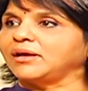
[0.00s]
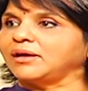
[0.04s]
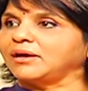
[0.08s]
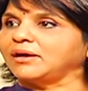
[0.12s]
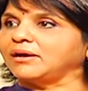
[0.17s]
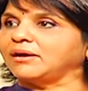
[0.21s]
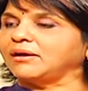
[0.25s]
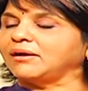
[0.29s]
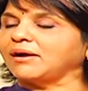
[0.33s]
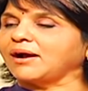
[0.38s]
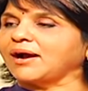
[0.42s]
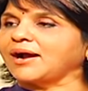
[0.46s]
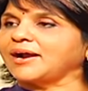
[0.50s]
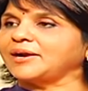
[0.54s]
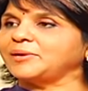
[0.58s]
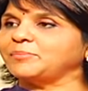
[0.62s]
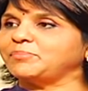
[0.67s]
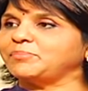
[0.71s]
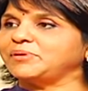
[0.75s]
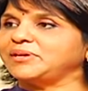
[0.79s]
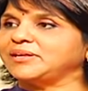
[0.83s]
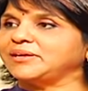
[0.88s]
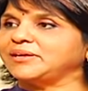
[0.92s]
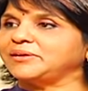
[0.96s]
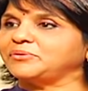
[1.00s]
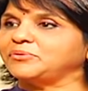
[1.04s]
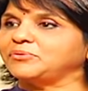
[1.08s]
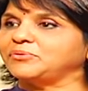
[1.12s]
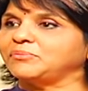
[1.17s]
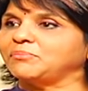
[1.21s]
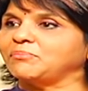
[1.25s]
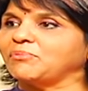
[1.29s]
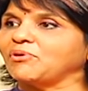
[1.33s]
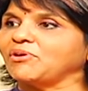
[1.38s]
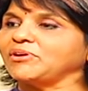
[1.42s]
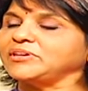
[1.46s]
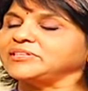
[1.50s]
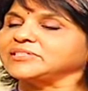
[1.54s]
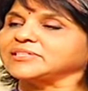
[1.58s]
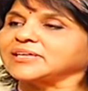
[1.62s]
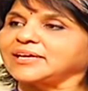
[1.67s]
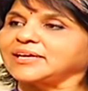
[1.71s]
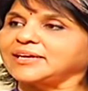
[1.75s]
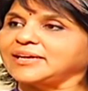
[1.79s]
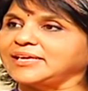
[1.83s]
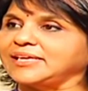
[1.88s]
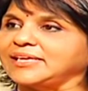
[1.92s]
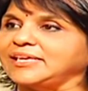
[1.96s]
aadu pillalu boys
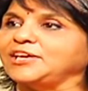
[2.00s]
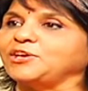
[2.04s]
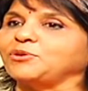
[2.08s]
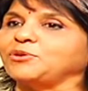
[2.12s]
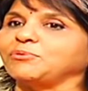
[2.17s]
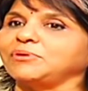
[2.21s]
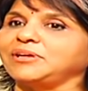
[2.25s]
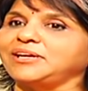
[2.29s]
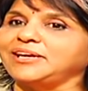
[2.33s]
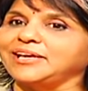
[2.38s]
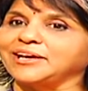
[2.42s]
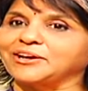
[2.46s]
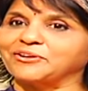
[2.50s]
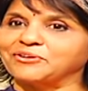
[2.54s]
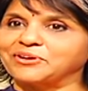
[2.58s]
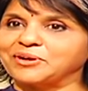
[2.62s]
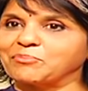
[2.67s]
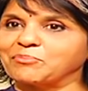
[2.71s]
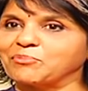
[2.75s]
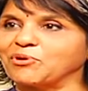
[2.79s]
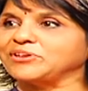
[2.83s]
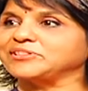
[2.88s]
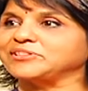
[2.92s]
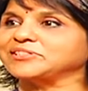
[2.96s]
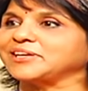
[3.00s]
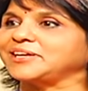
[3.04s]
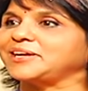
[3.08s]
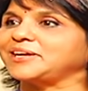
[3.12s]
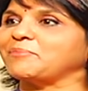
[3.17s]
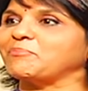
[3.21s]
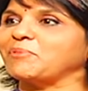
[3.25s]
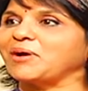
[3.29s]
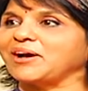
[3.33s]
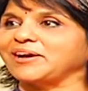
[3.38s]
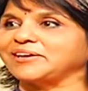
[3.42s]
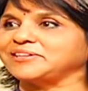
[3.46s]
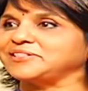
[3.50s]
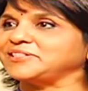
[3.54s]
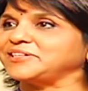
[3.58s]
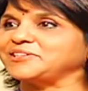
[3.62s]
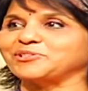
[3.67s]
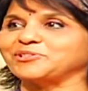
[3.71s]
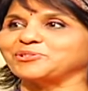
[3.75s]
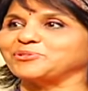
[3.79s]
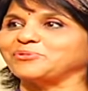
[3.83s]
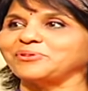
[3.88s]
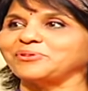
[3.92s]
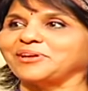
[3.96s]
kanna equal lekunte boys kanna baaga
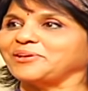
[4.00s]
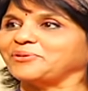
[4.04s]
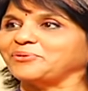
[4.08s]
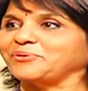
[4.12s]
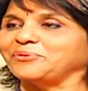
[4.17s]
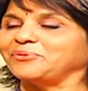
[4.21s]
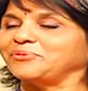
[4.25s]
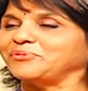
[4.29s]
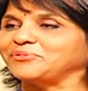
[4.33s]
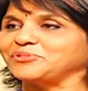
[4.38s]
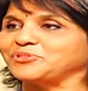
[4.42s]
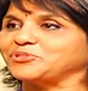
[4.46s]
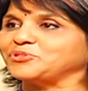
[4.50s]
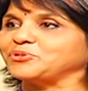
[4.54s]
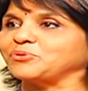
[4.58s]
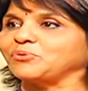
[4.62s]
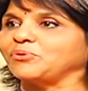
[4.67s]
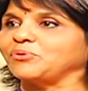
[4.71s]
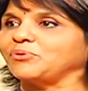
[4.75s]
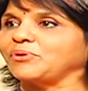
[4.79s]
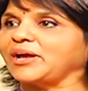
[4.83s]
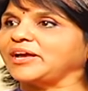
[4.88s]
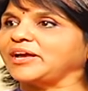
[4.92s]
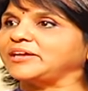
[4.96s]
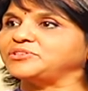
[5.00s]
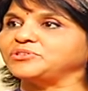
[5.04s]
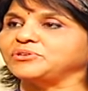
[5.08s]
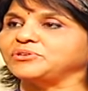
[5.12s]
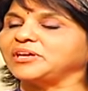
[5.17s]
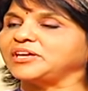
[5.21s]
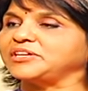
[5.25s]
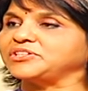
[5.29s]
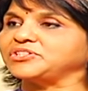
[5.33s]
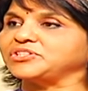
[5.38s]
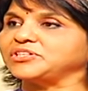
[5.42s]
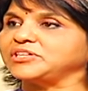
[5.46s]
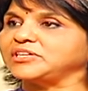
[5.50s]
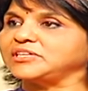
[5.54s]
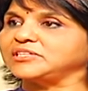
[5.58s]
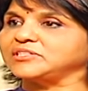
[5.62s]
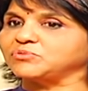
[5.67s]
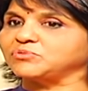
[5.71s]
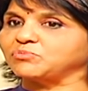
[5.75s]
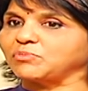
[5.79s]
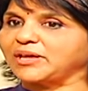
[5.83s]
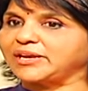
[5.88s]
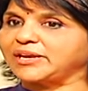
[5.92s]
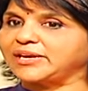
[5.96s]
chestunnaru. So education
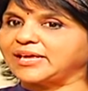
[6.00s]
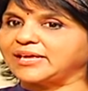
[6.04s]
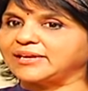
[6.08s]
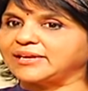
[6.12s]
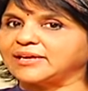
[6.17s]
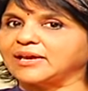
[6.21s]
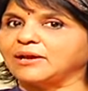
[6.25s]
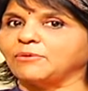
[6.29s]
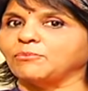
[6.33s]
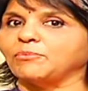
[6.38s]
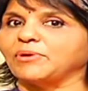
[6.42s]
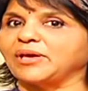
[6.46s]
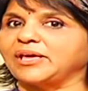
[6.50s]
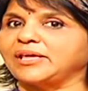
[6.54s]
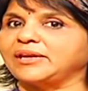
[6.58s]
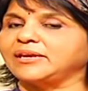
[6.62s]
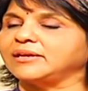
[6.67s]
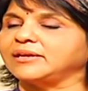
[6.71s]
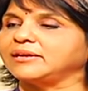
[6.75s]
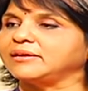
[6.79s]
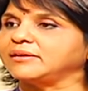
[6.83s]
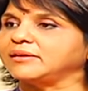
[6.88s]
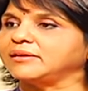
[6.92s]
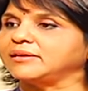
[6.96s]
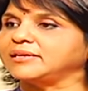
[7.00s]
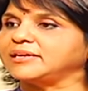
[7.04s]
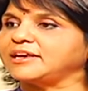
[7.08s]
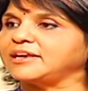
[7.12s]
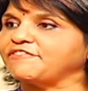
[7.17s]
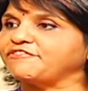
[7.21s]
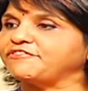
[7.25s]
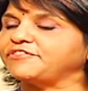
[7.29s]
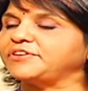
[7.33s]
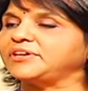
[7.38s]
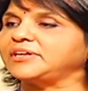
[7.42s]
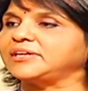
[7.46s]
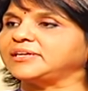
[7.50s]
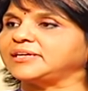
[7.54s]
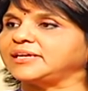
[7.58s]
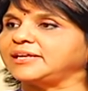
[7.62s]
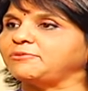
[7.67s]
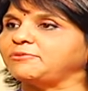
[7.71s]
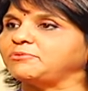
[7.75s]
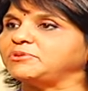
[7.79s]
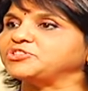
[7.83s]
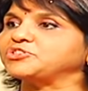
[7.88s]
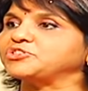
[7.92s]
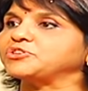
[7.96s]
is one area where
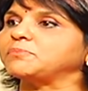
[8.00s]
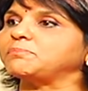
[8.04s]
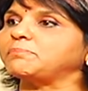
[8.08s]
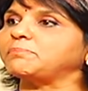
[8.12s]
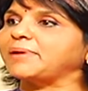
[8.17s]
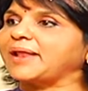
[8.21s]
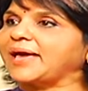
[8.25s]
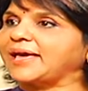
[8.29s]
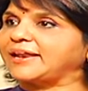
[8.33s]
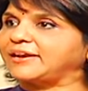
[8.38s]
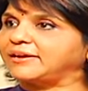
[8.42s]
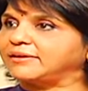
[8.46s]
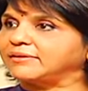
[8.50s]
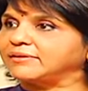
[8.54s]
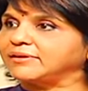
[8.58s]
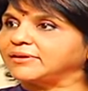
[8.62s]
definitely we should plan.